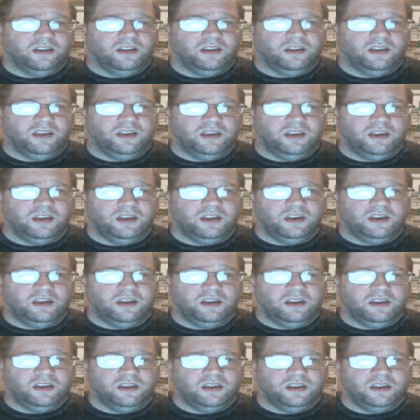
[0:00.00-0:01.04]
in
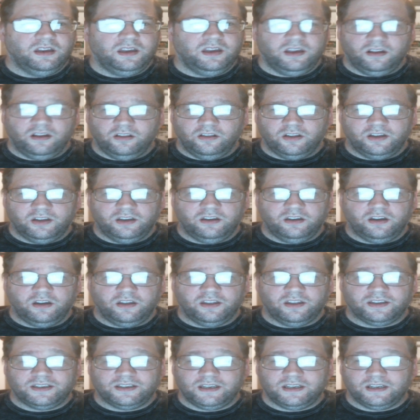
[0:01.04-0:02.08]
England in
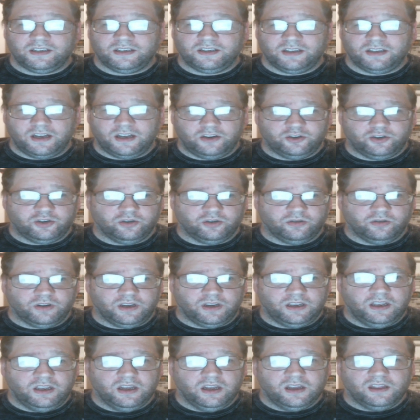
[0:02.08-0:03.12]
the 6th
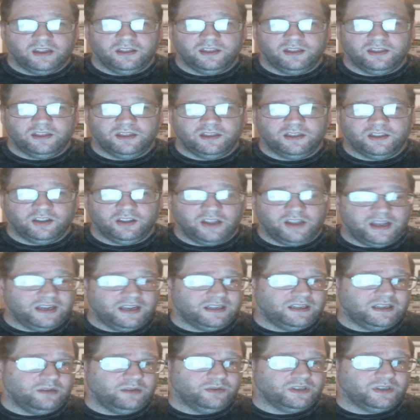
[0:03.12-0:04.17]
century, the
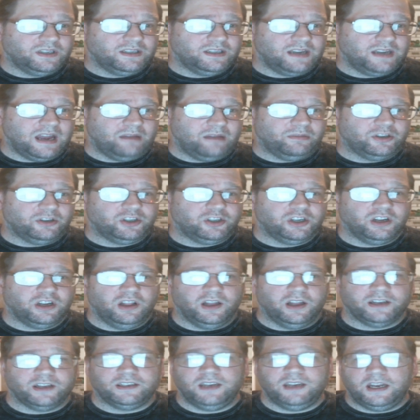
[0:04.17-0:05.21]
Legacy was established to
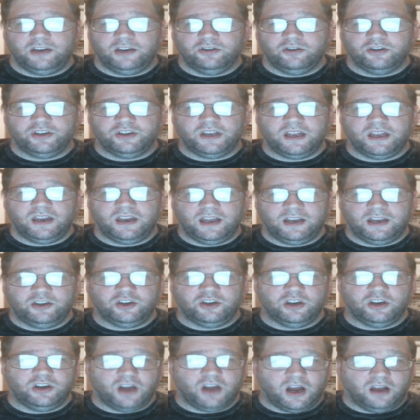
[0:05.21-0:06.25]
collect dangerous and
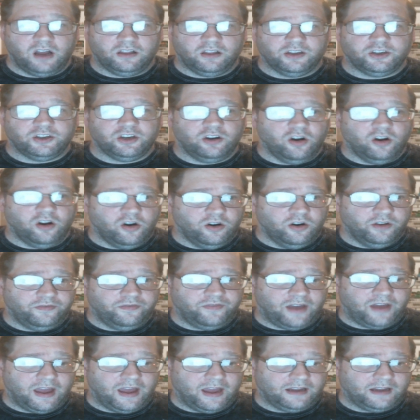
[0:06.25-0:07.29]
ancient knowledge and
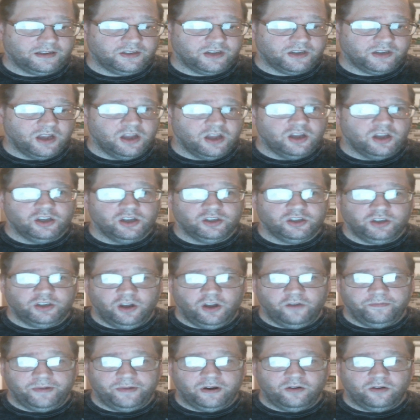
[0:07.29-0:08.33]
artifacts,
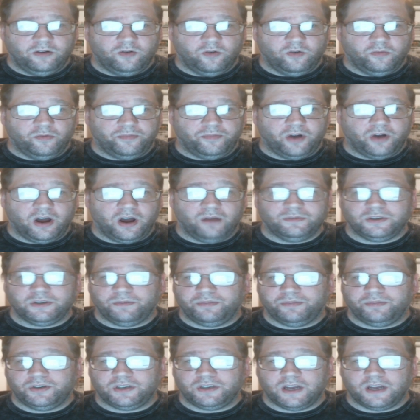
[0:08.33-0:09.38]
solve paranormal problems, and
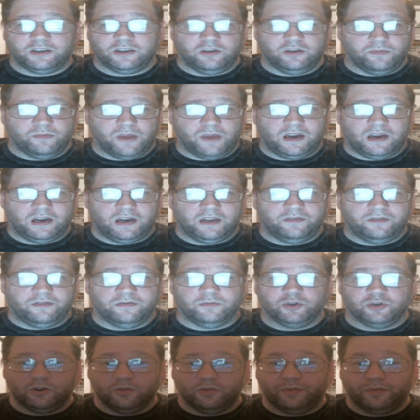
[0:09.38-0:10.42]
protect humanity from
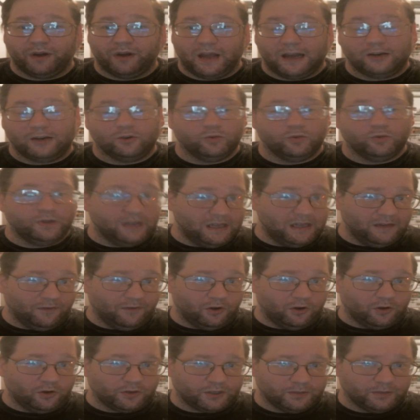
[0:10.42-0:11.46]
supernatural
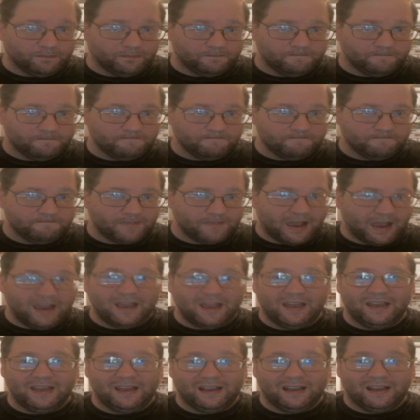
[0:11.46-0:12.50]
evils.
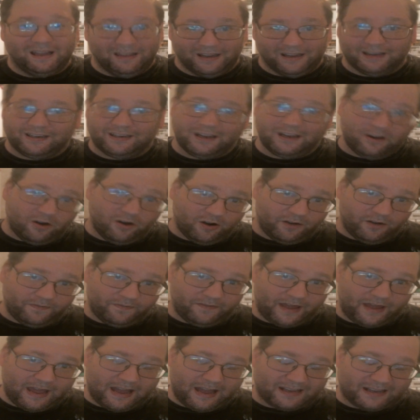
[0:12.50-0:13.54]
Collecting
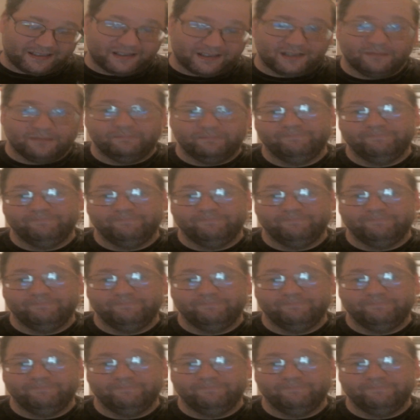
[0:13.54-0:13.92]
artifacts.